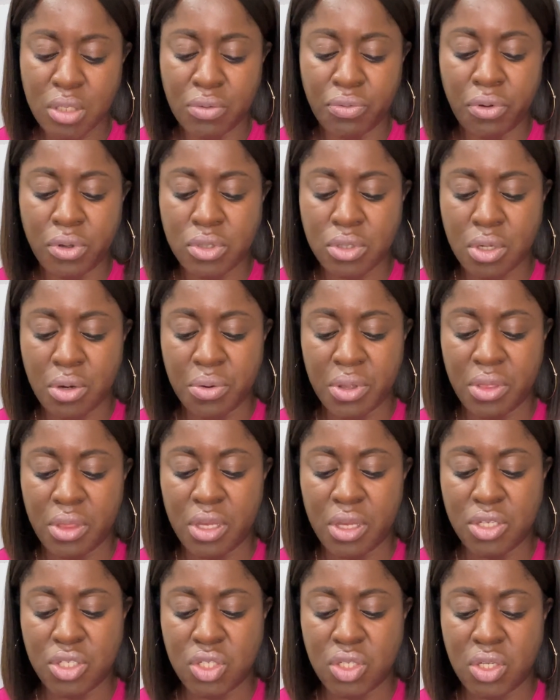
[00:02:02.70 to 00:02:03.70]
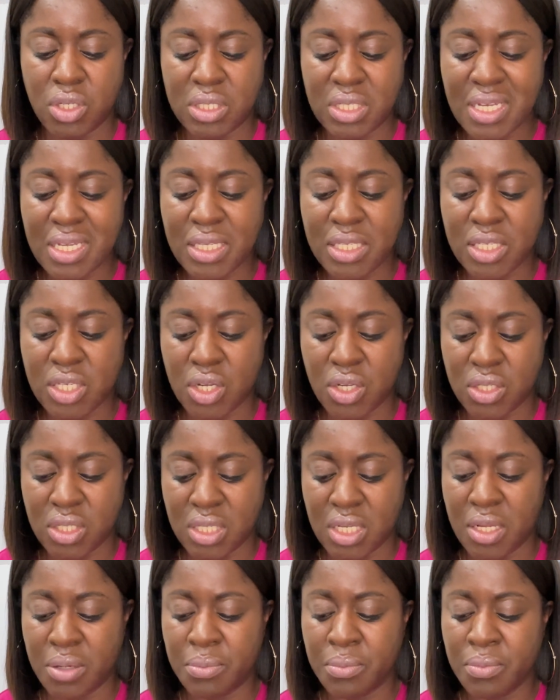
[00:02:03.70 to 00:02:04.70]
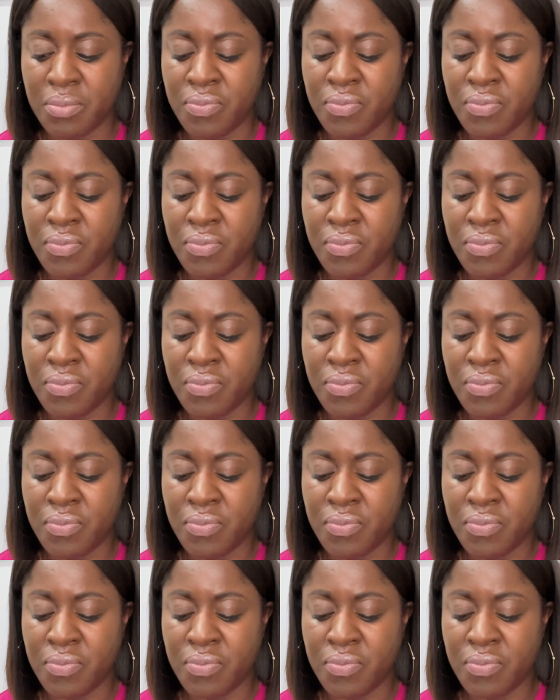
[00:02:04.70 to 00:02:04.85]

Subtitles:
1 Corinthians 13:13.